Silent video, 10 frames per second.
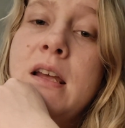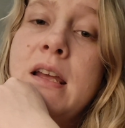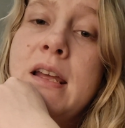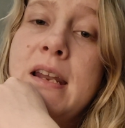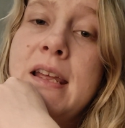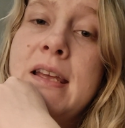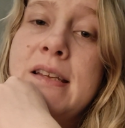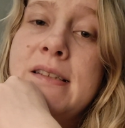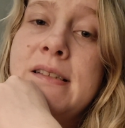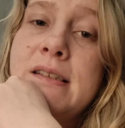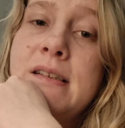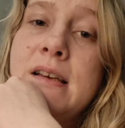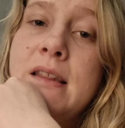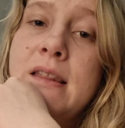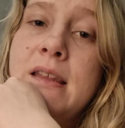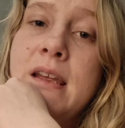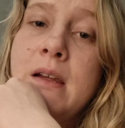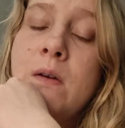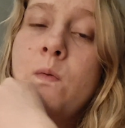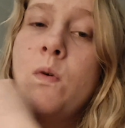it is a
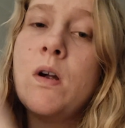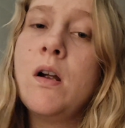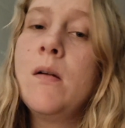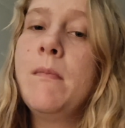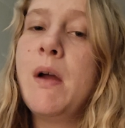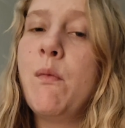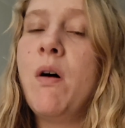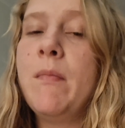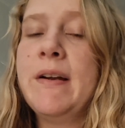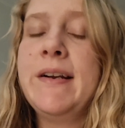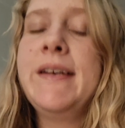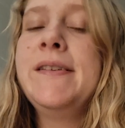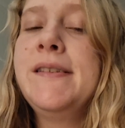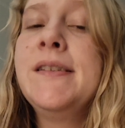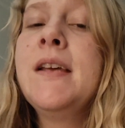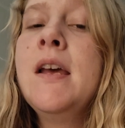thing where my Walmart is.